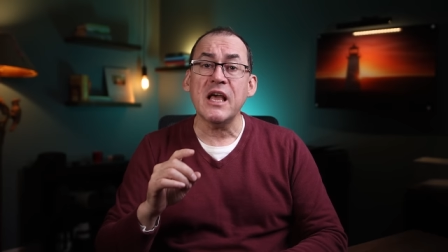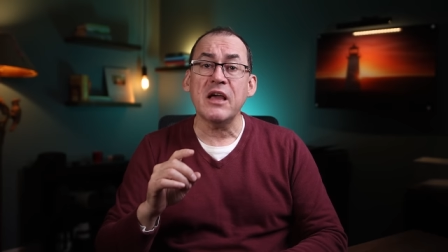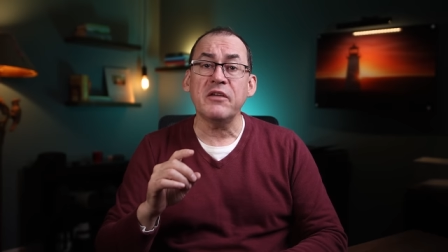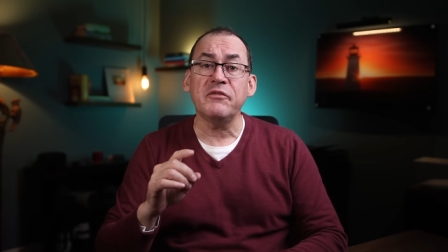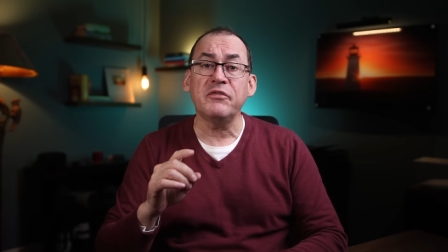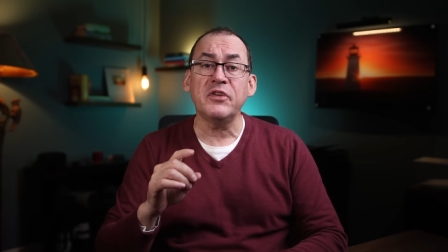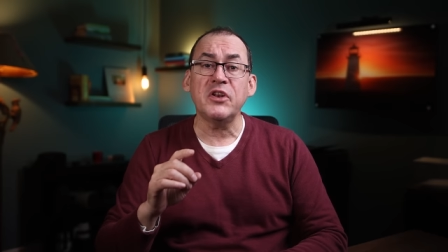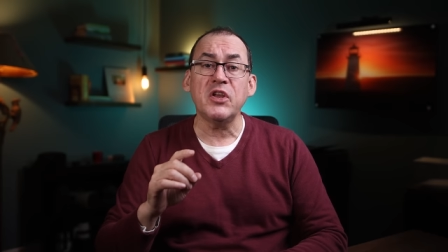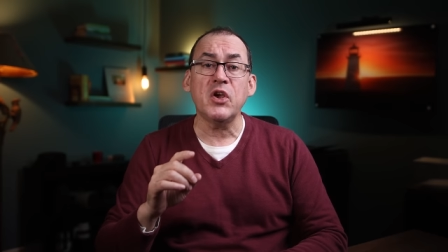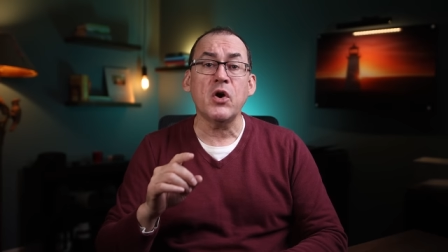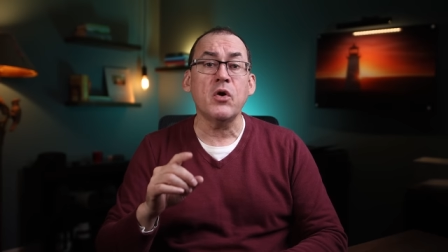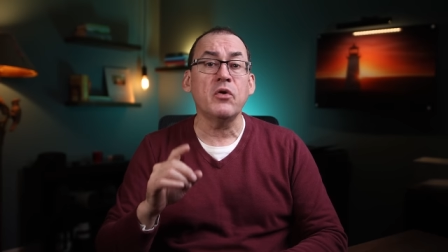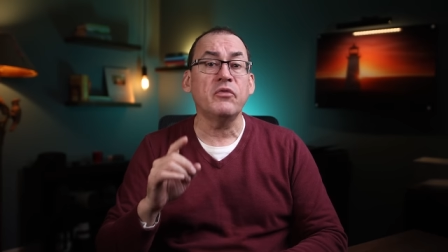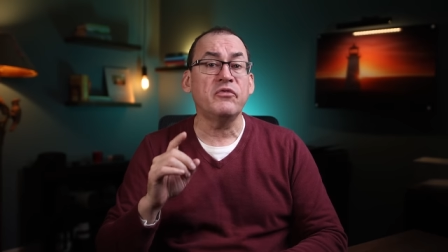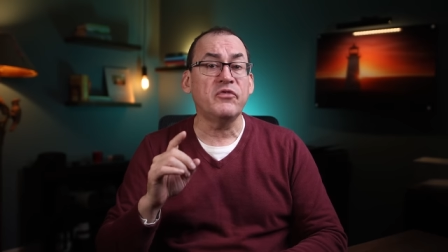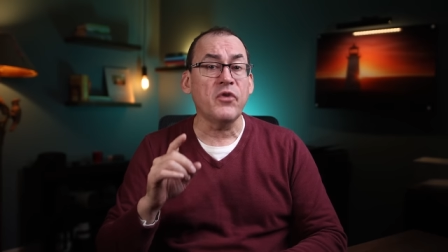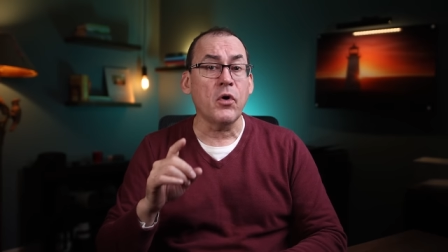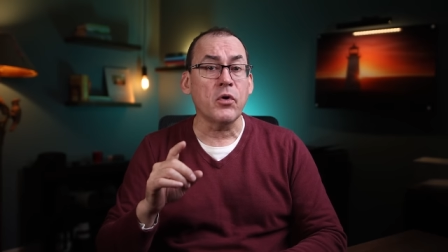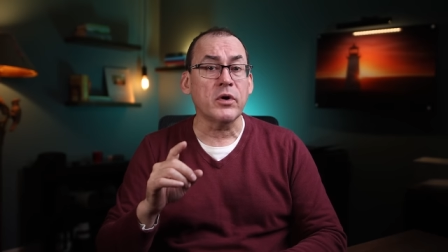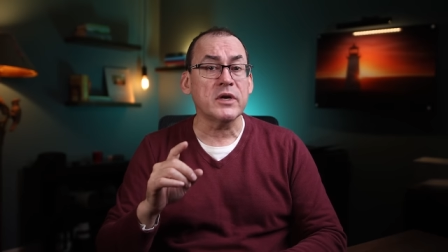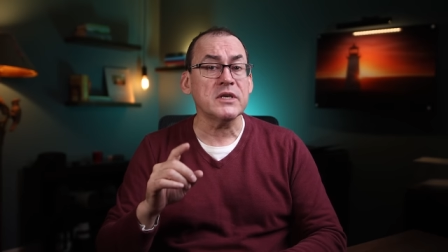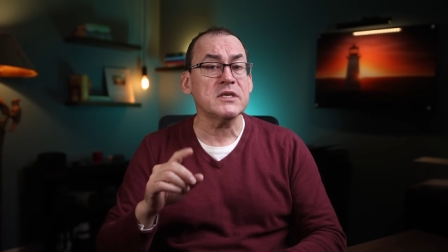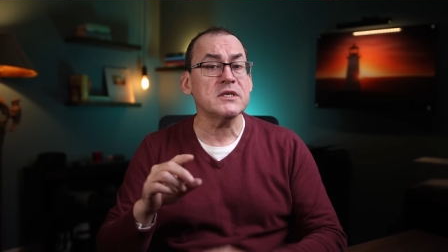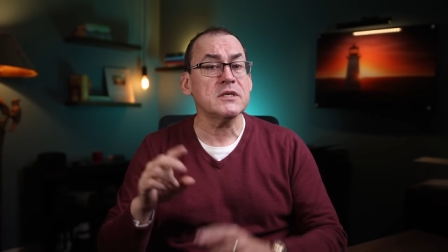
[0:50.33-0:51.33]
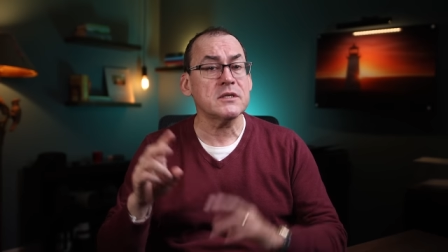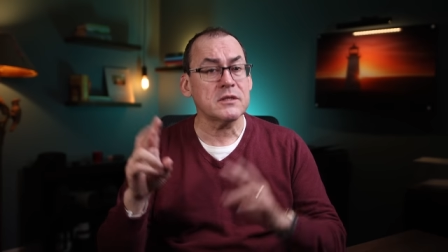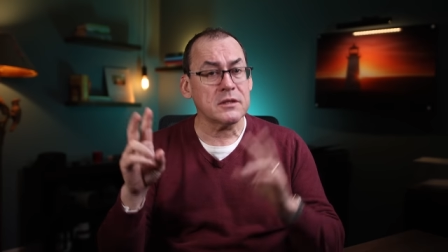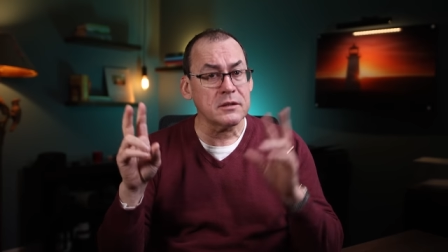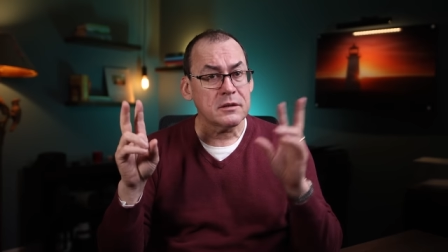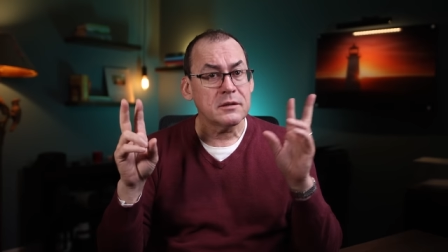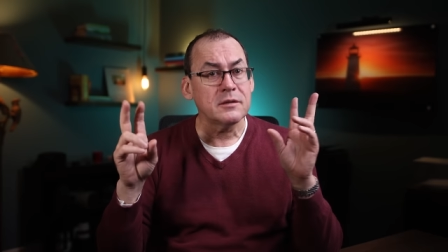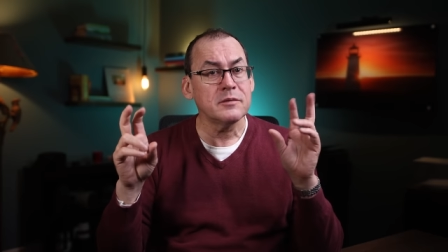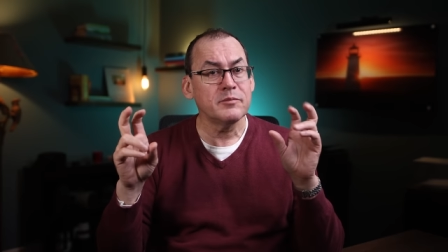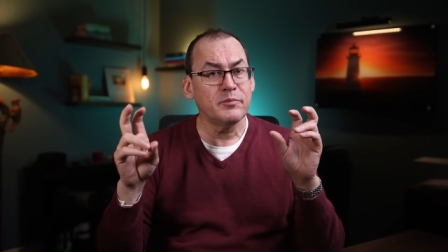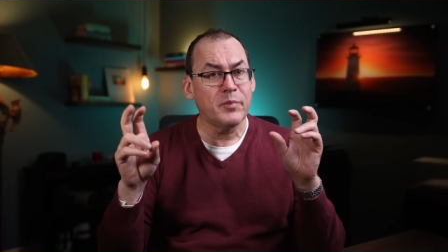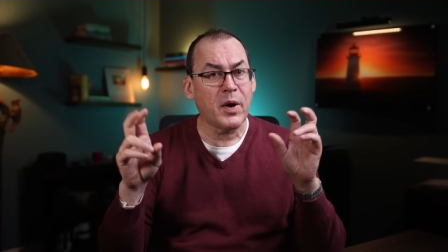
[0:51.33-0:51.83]
that video
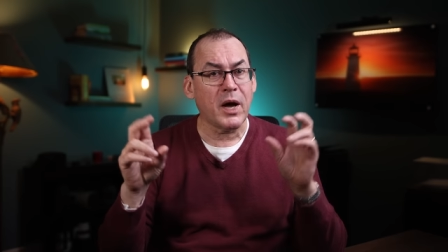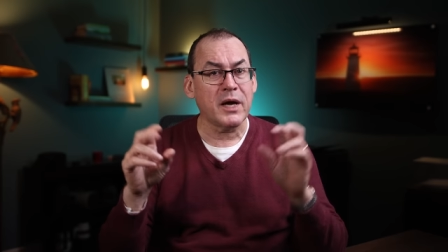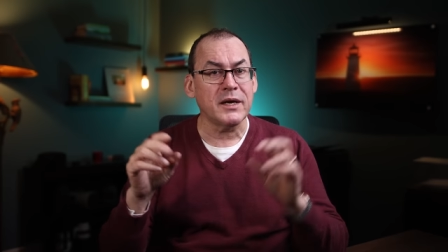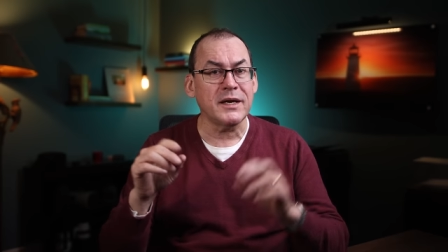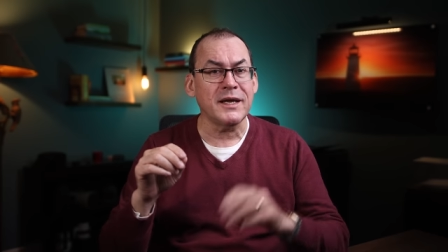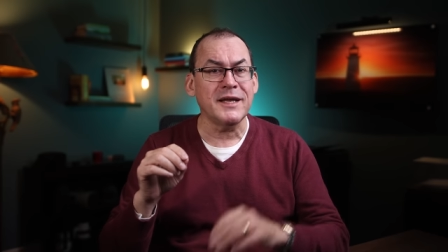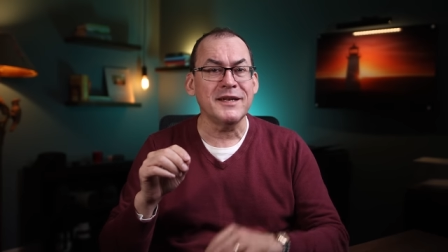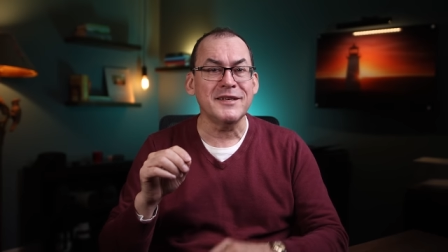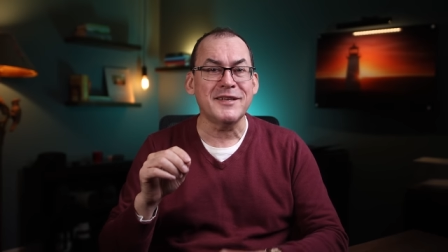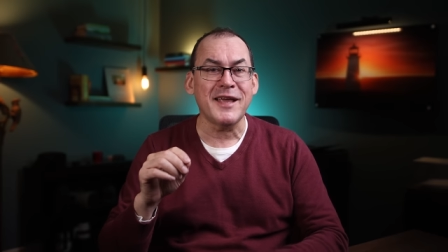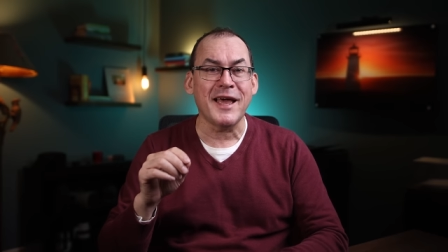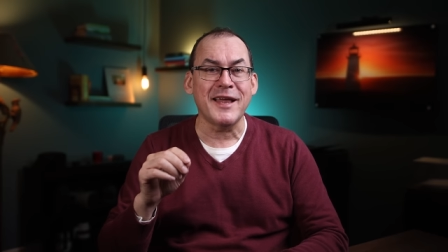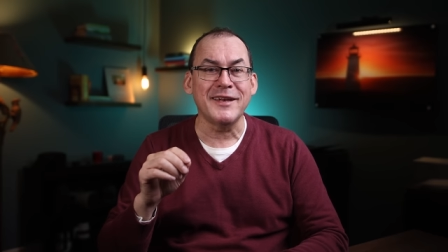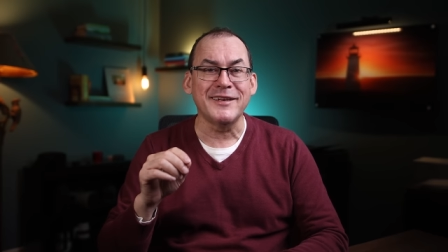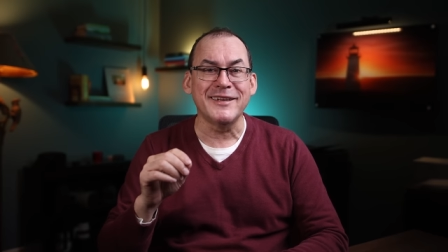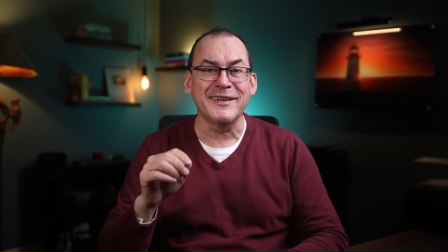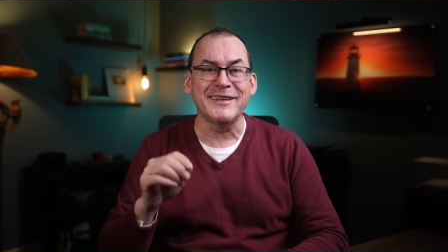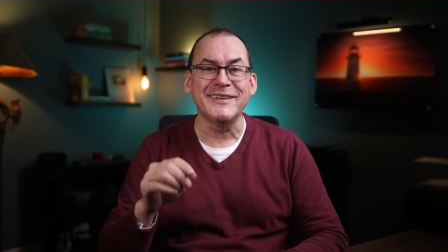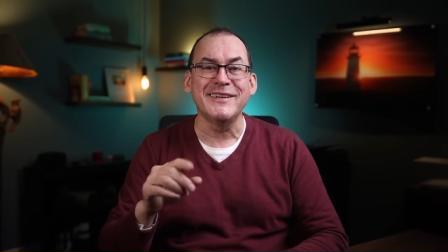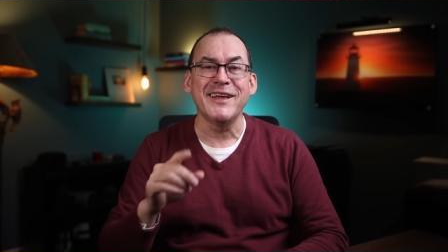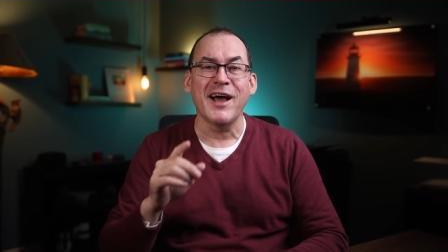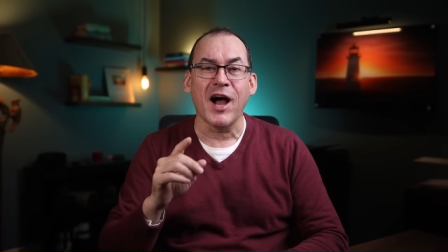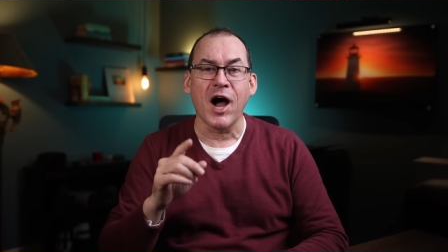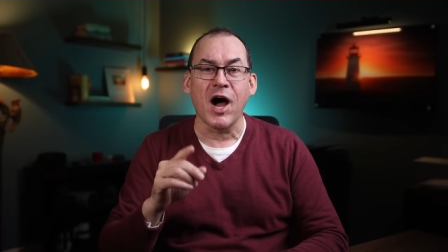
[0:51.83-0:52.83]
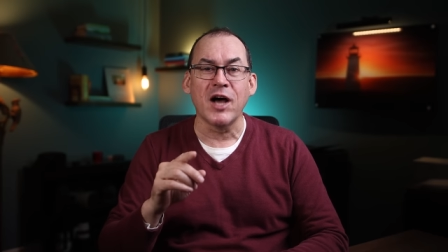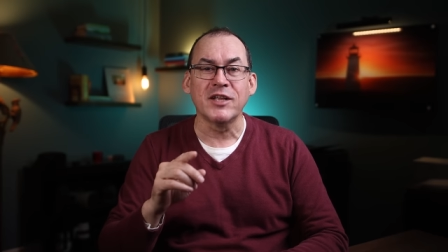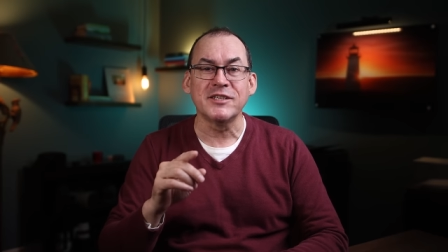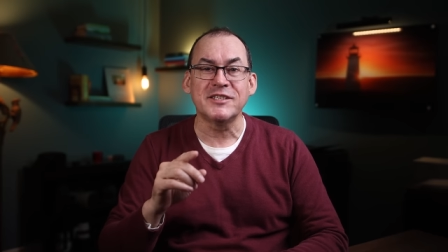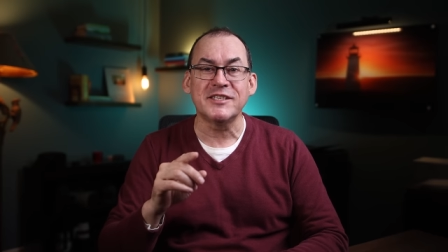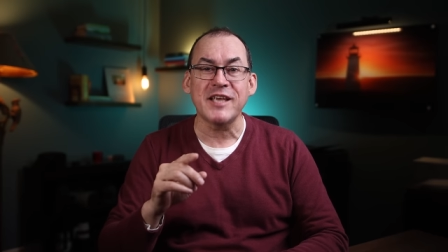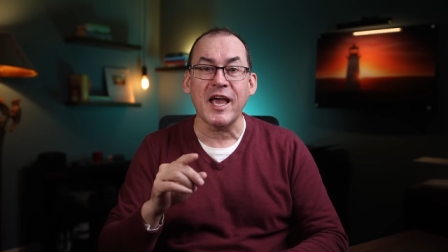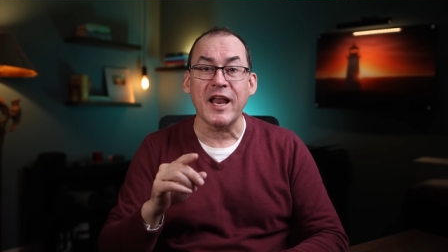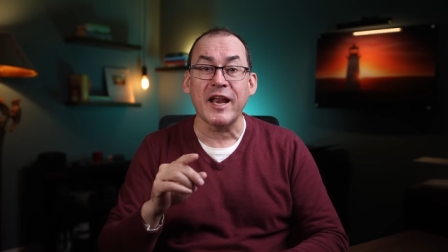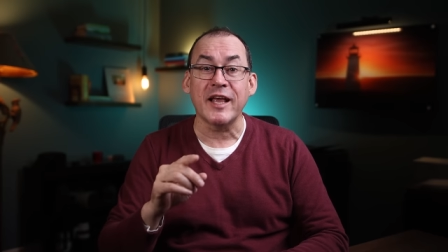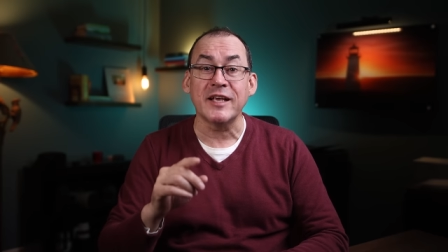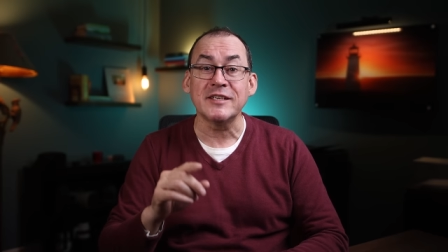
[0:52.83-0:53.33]
focused, pun intended, on
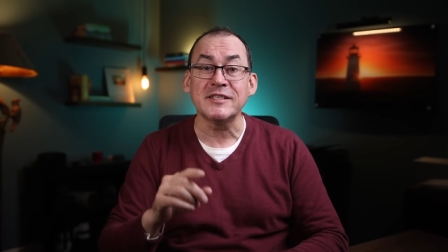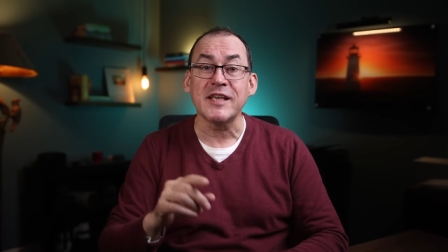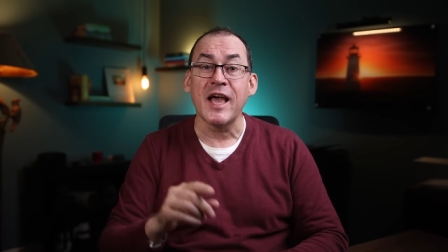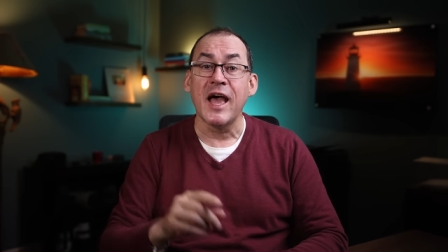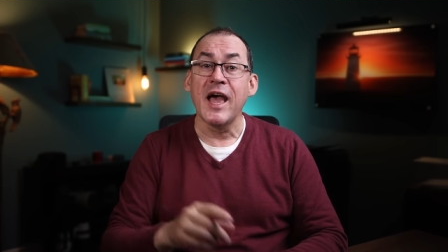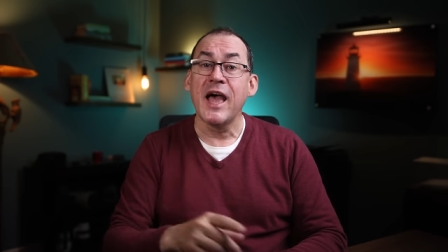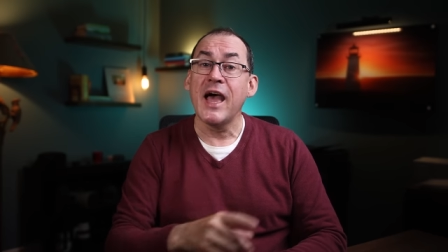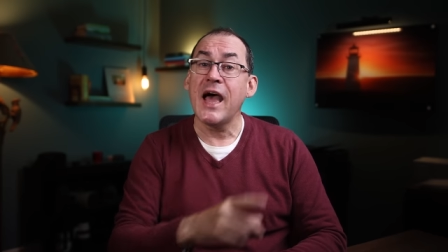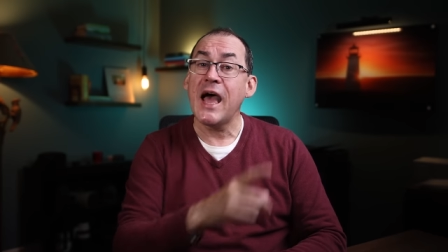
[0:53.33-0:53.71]
settings,